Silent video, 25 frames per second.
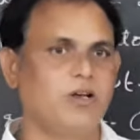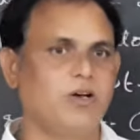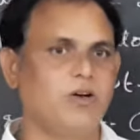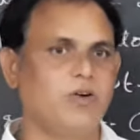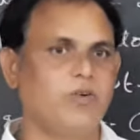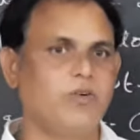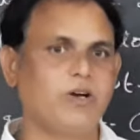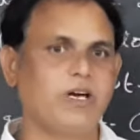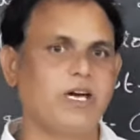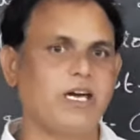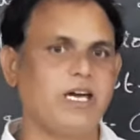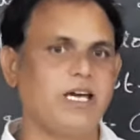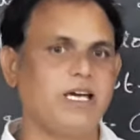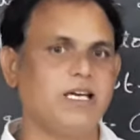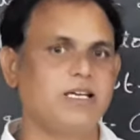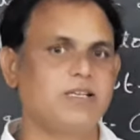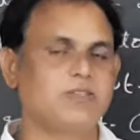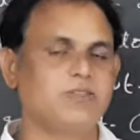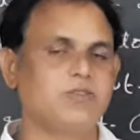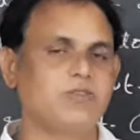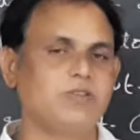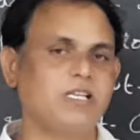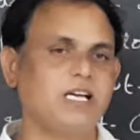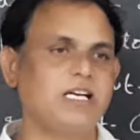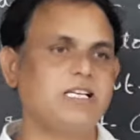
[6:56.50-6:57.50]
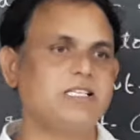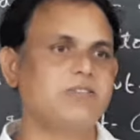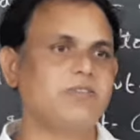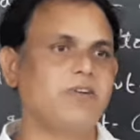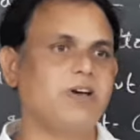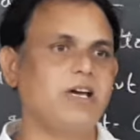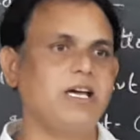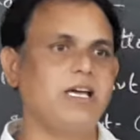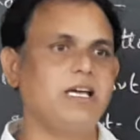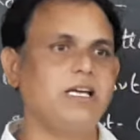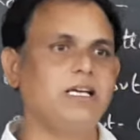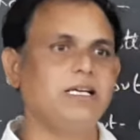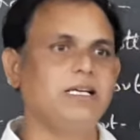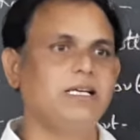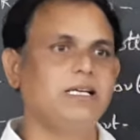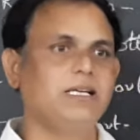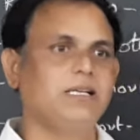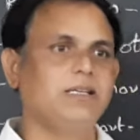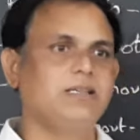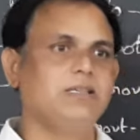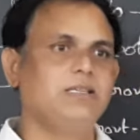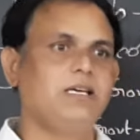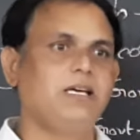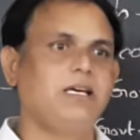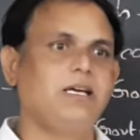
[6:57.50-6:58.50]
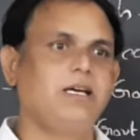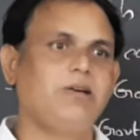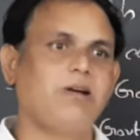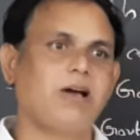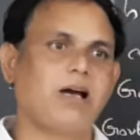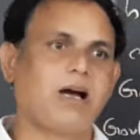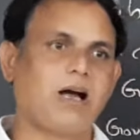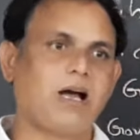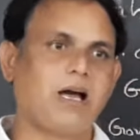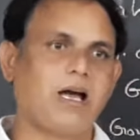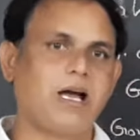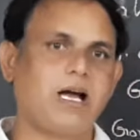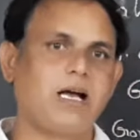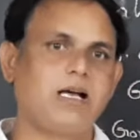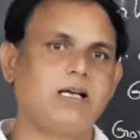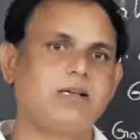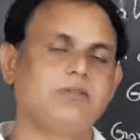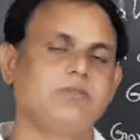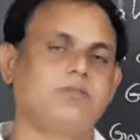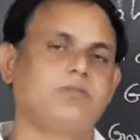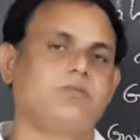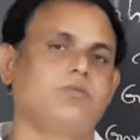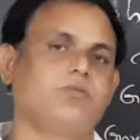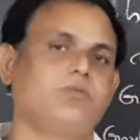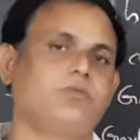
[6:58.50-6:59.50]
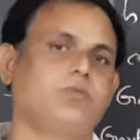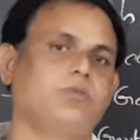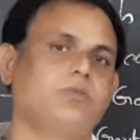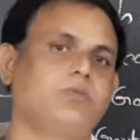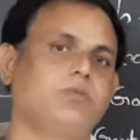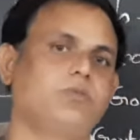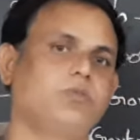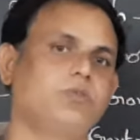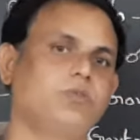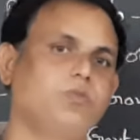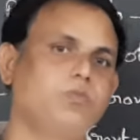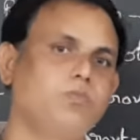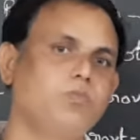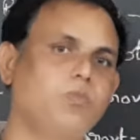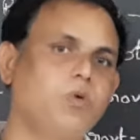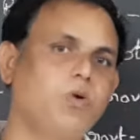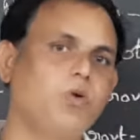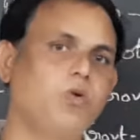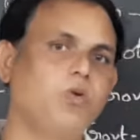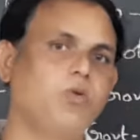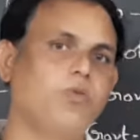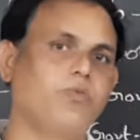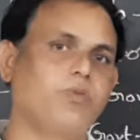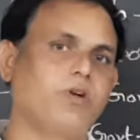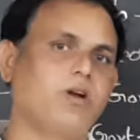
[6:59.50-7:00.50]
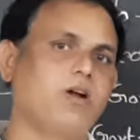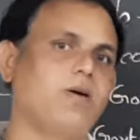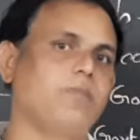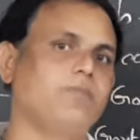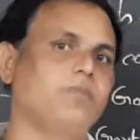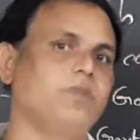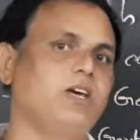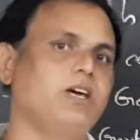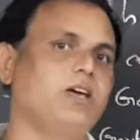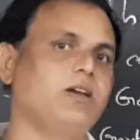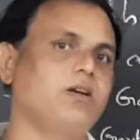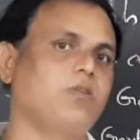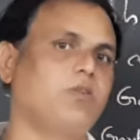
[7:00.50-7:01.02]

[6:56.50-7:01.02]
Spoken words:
Okay, so that's why they have to move from their